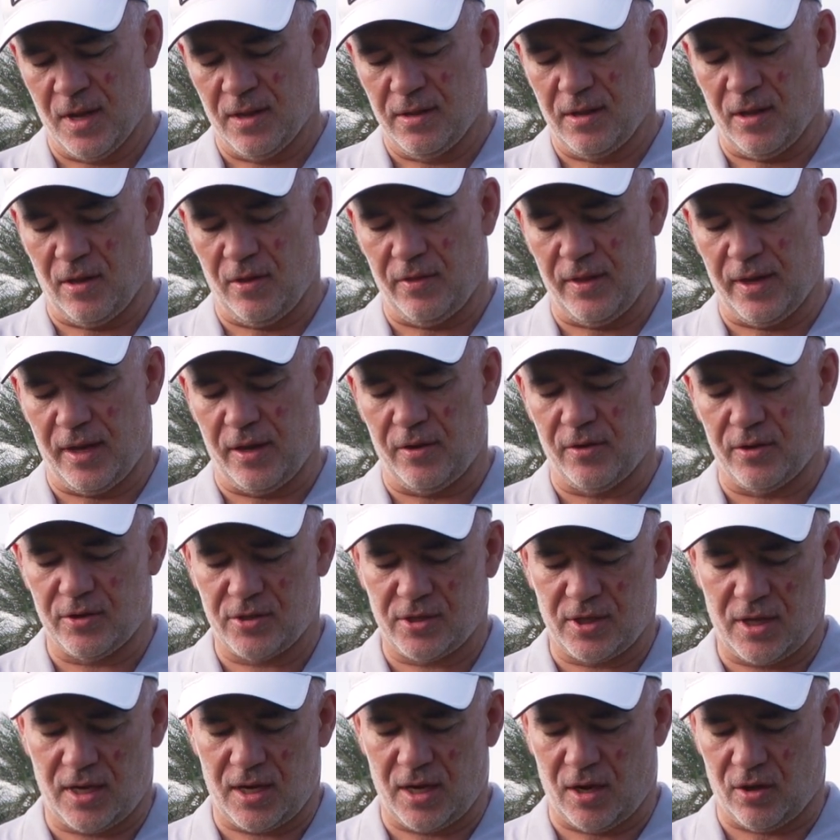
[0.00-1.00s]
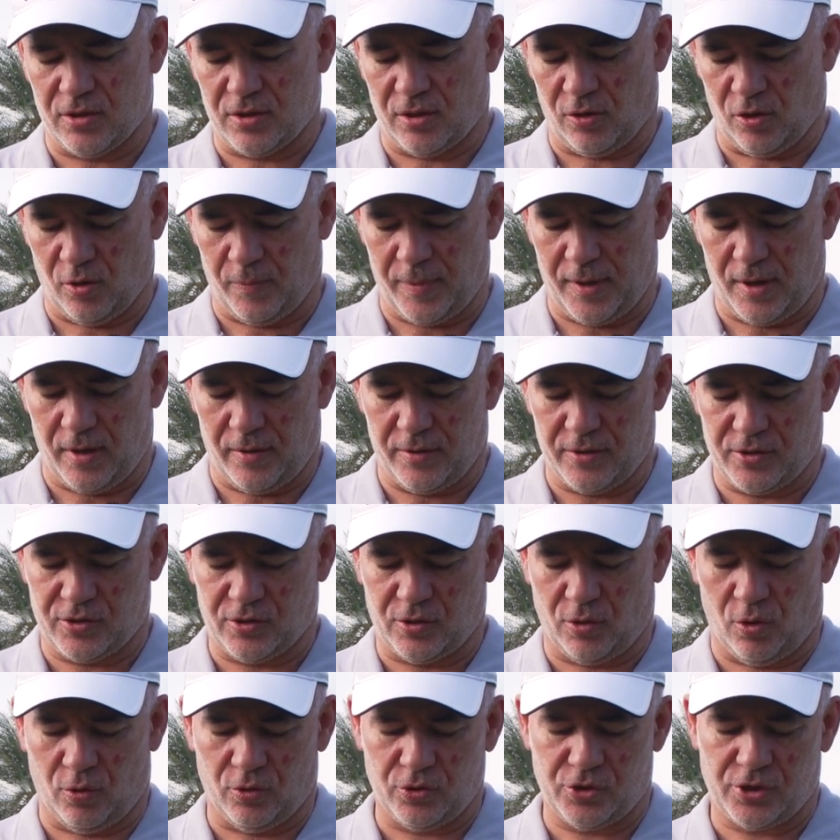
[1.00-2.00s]
The other thing that you can see here is a little bit on the
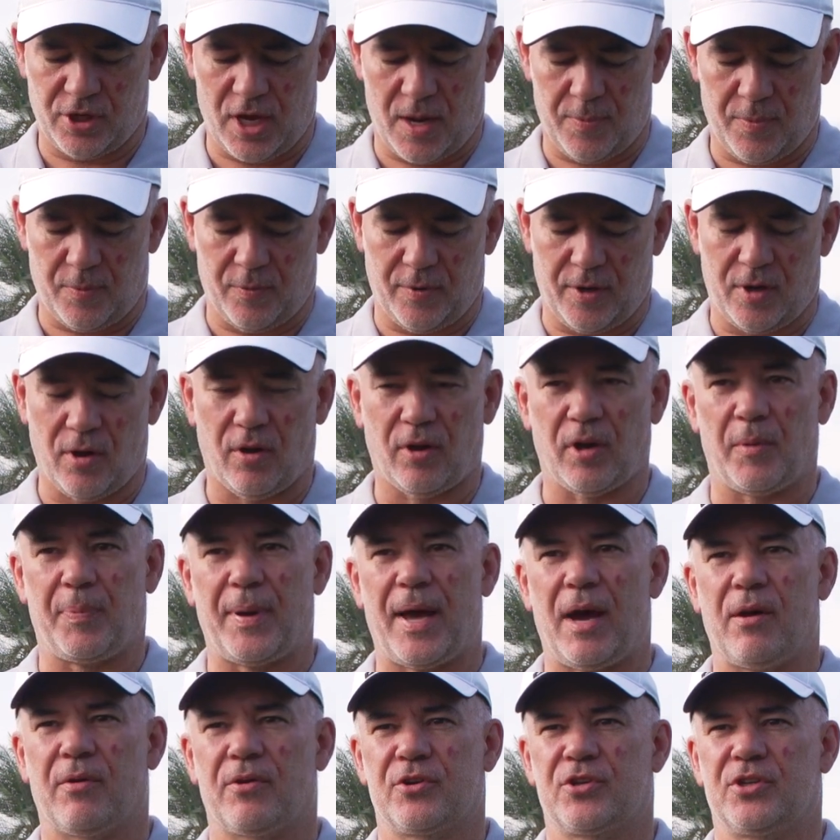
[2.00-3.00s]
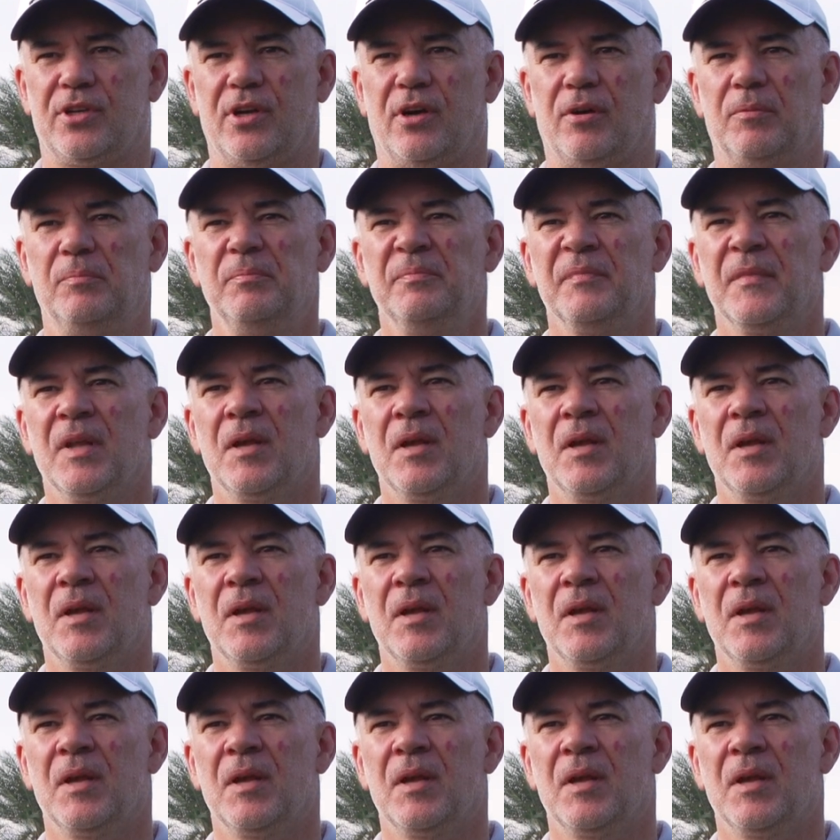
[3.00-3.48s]
sole shape. We call it a power shell.